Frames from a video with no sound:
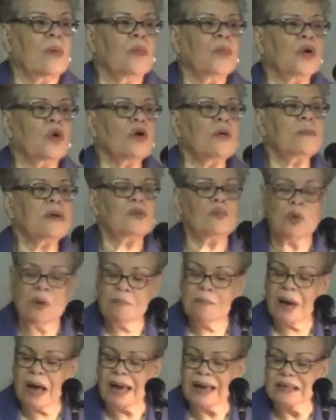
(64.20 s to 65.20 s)
we're going to be
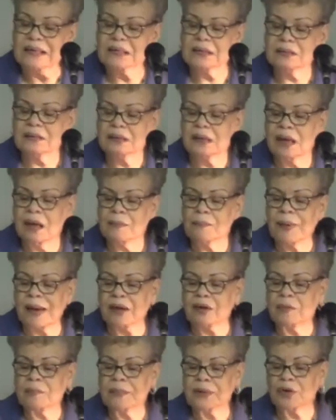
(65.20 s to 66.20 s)
reminded
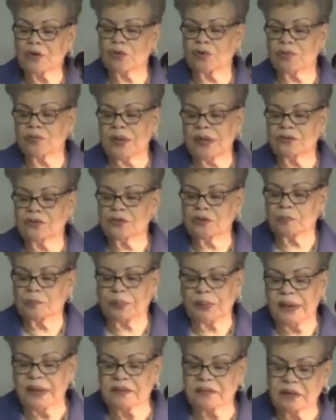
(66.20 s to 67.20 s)
about a miracle that took
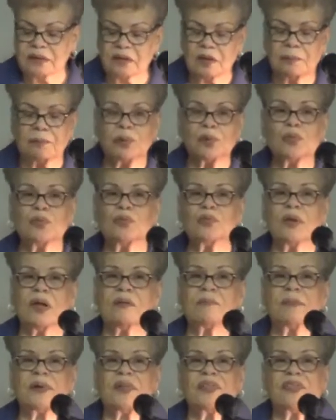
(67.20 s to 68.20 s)
place at the pool
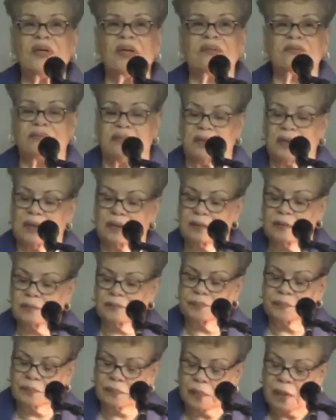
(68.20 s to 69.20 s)
of Bethesda.
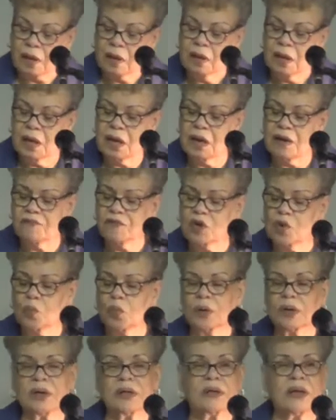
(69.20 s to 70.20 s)

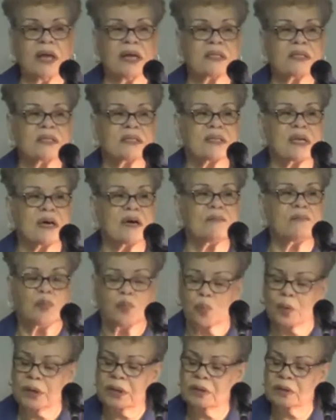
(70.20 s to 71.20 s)
Everyone at some
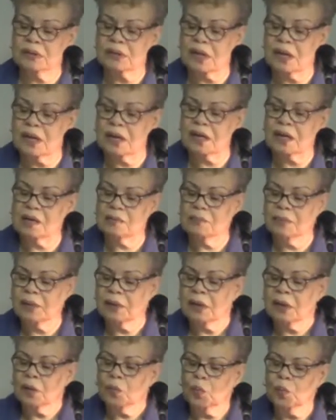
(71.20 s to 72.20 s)
point in time
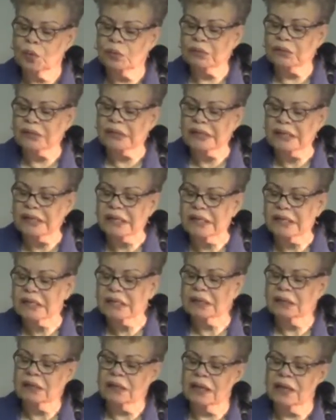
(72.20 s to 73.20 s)
will
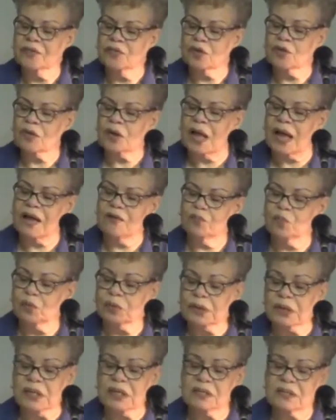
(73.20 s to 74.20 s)
need, in their life, will
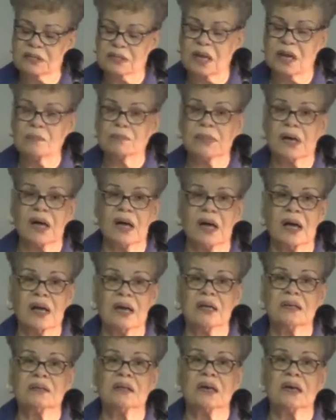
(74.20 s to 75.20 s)
need some
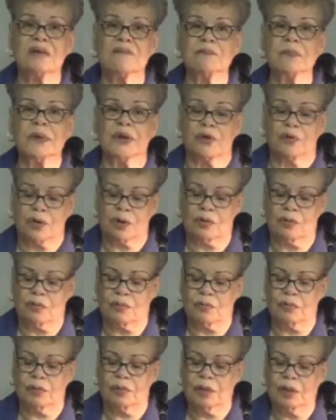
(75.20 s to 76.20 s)
kind of miracle.
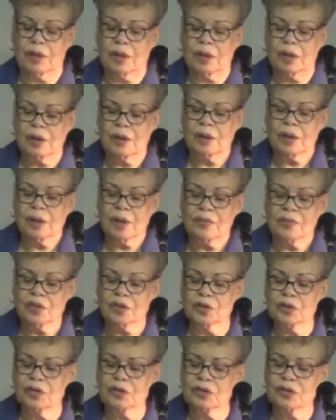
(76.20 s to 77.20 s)
Mm -hmm. The
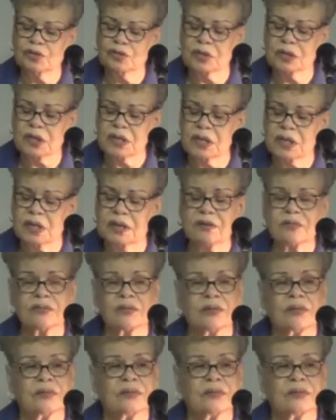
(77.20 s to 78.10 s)
good news is